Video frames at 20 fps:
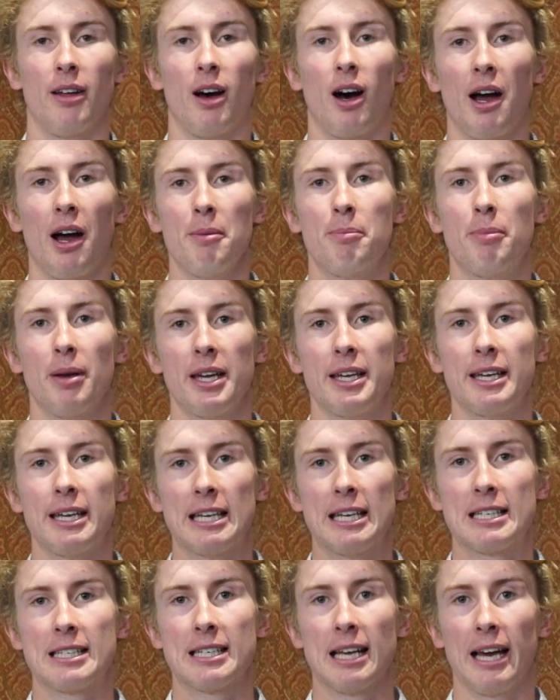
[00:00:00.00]

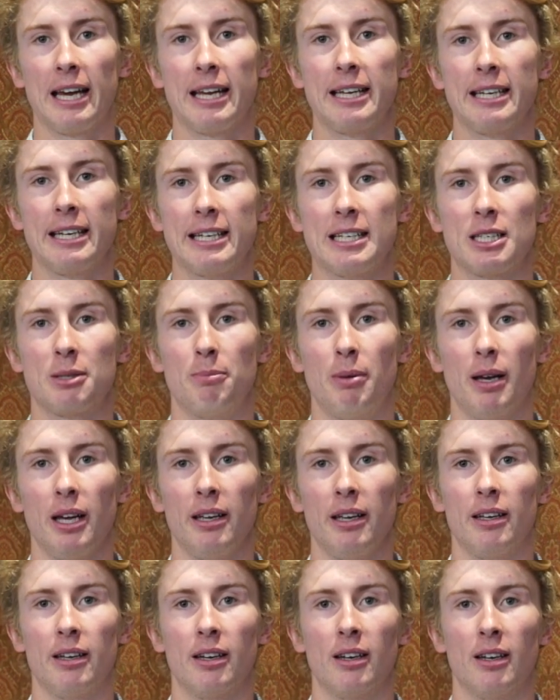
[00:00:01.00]
IPSASB,